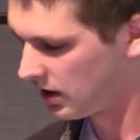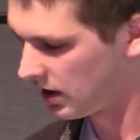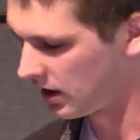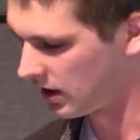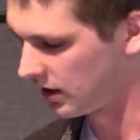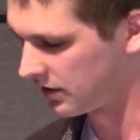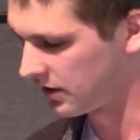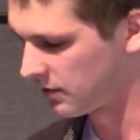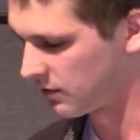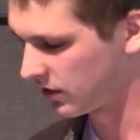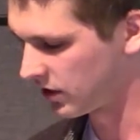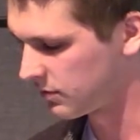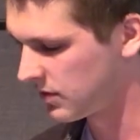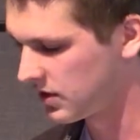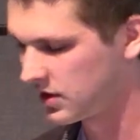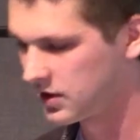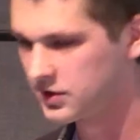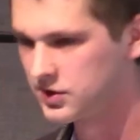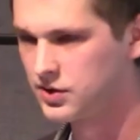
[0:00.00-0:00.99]
Uh, they were
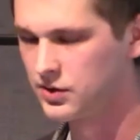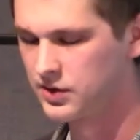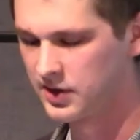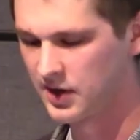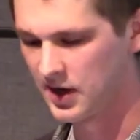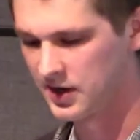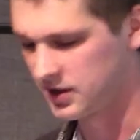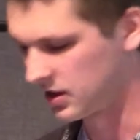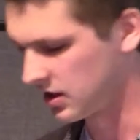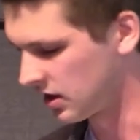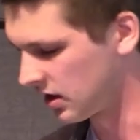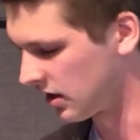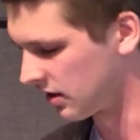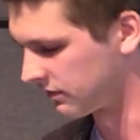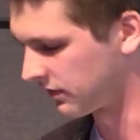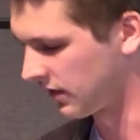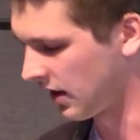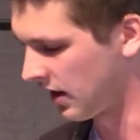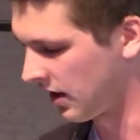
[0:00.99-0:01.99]
committed to the idea
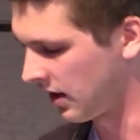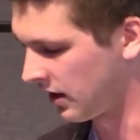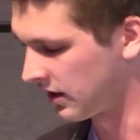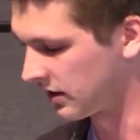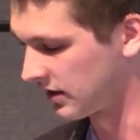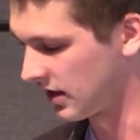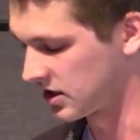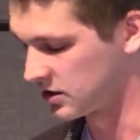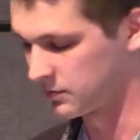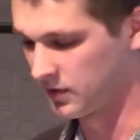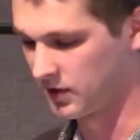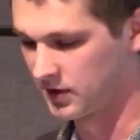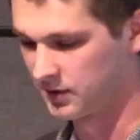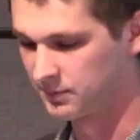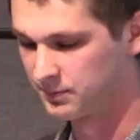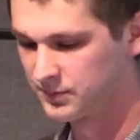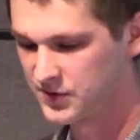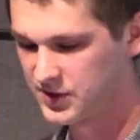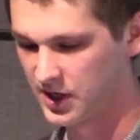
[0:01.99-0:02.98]
of gay and
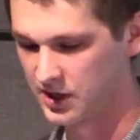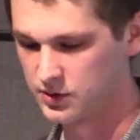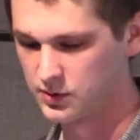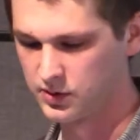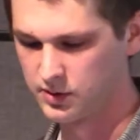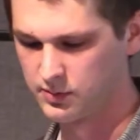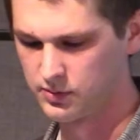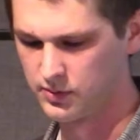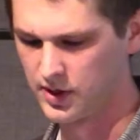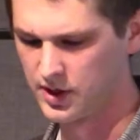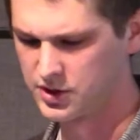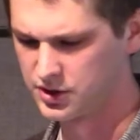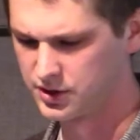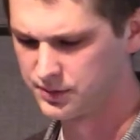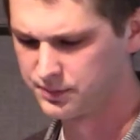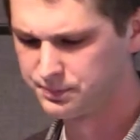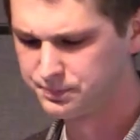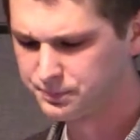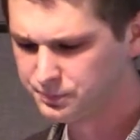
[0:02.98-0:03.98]
lesbian sexual
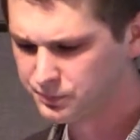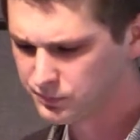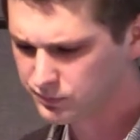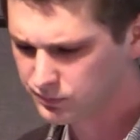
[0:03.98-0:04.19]
liberation